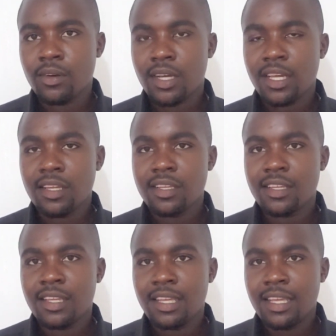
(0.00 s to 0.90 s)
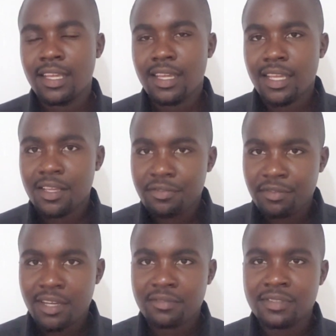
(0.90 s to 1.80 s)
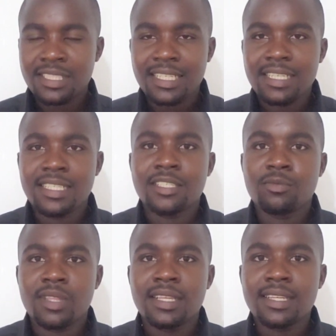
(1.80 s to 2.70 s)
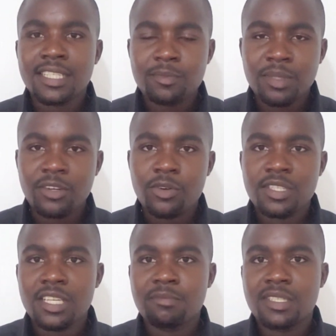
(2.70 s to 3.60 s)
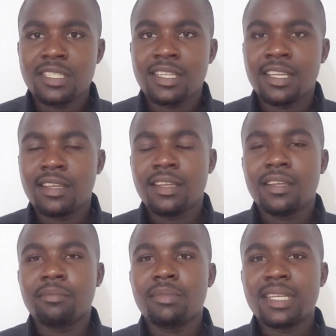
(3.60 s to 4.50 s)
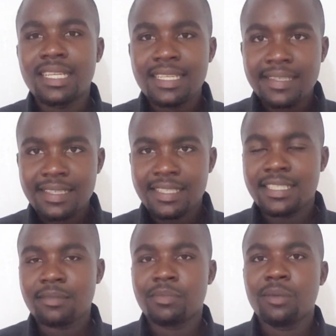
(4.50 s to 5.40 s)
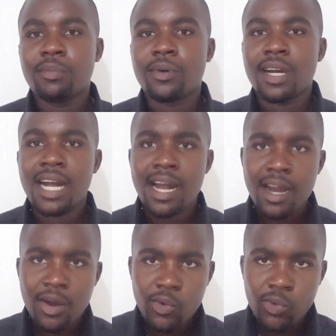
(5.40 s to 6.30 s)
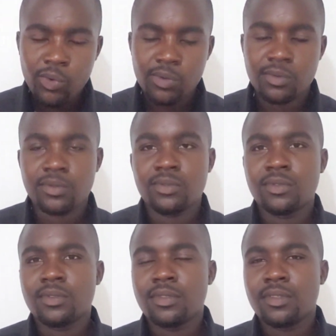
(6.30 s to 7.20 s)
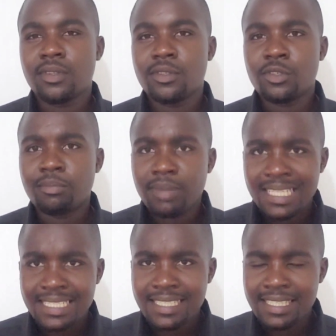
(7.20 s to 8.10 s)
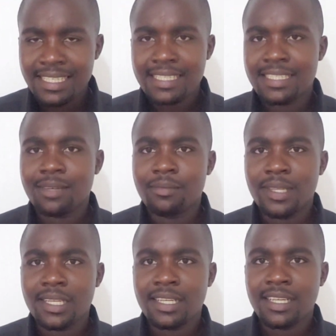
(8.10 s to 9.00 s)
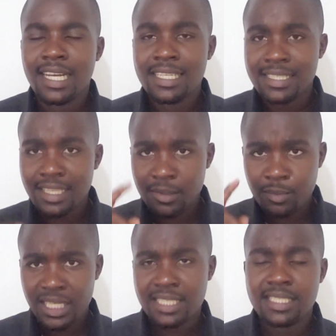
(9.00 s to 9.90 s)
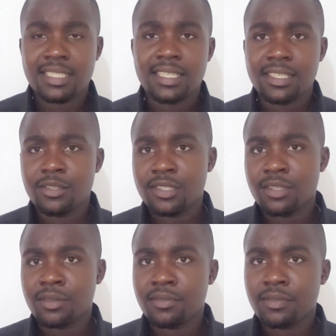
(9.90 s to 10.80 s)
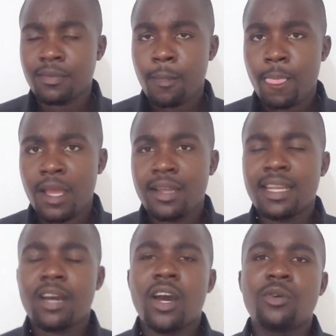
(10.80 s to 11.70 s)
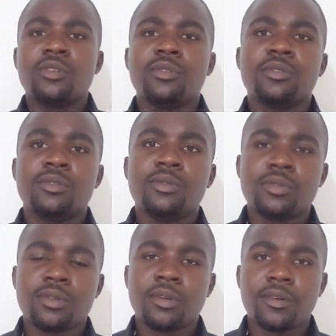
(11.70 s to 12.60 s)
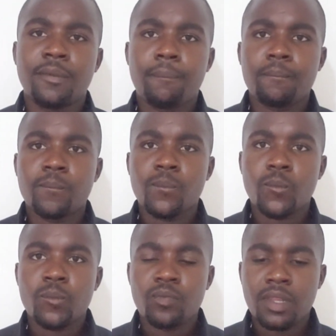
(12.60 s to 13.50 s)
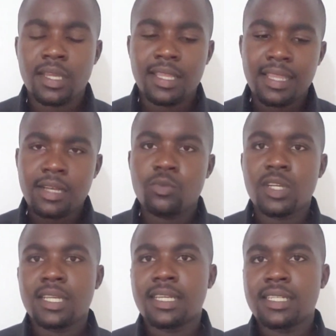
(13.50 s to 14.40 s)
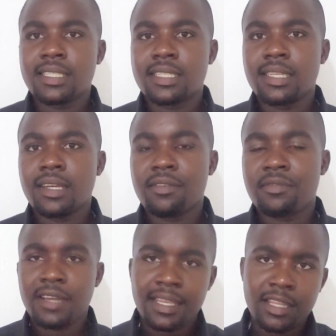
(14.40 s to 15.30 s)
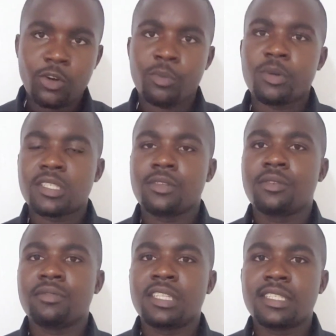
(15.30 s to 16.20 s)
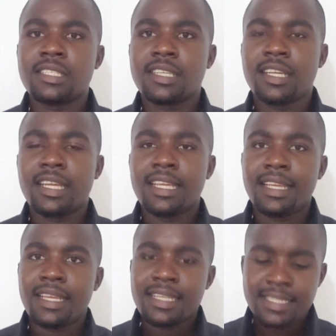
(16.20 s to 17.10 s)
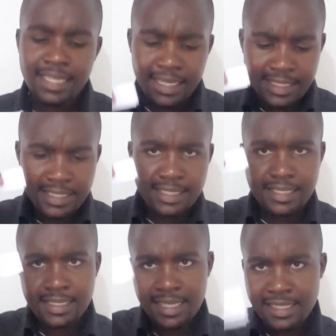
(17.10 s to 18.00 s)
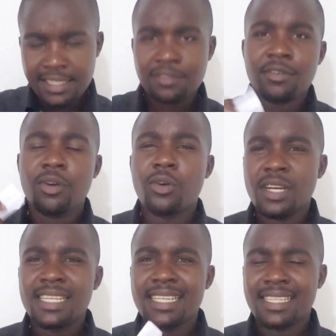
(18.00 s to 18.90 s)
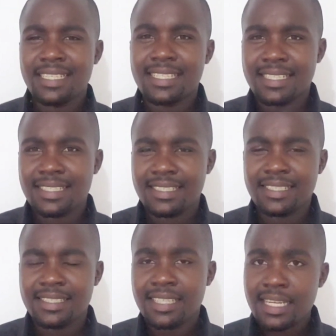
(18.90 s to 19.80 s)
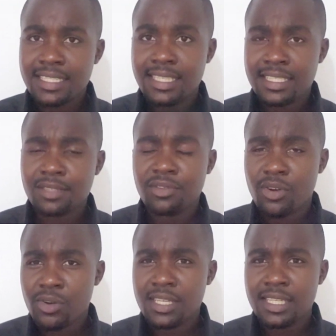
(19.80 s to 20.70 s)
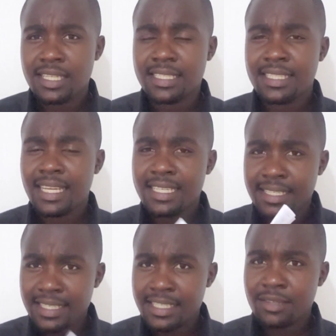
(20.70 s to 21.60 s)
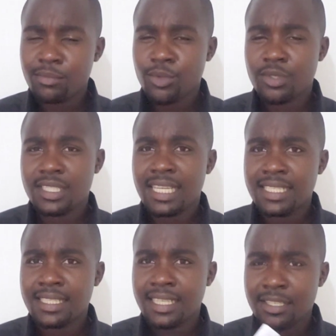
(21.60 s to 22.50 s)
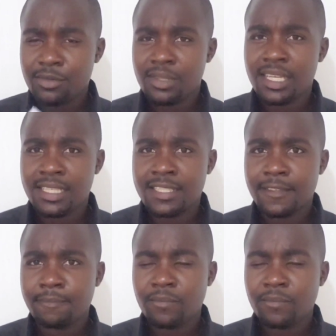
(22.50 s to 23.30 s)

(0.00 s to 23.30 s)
Okay, if you have challenges with grasping concepts, begin teaching people how to best learn something and start practicing it yourself. Now, how do you do so? That weakness, find the opposite of it. Start searching for content. Start searching for content. Start reading books that relate to that.